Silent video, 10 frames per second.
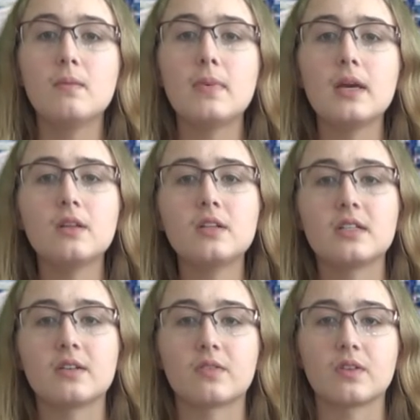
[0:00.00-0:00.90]
may look
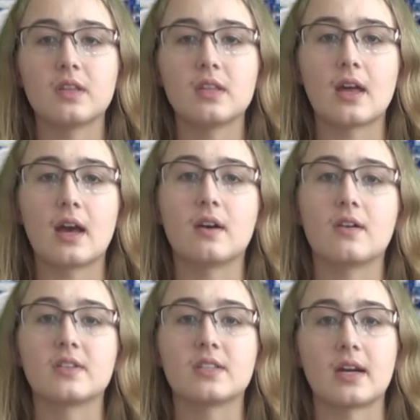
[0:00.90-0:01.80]
different than that
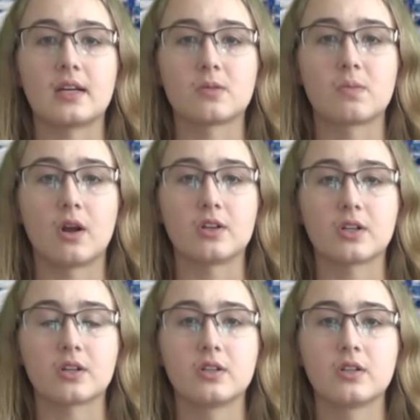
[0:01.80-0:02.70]
of a science
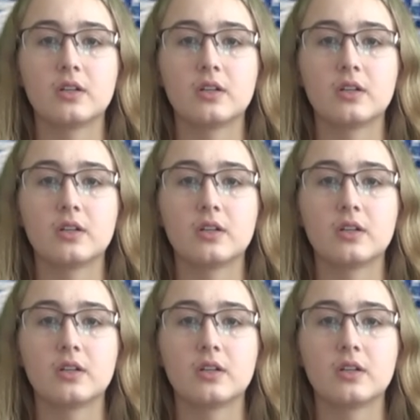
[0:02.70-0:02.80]
project.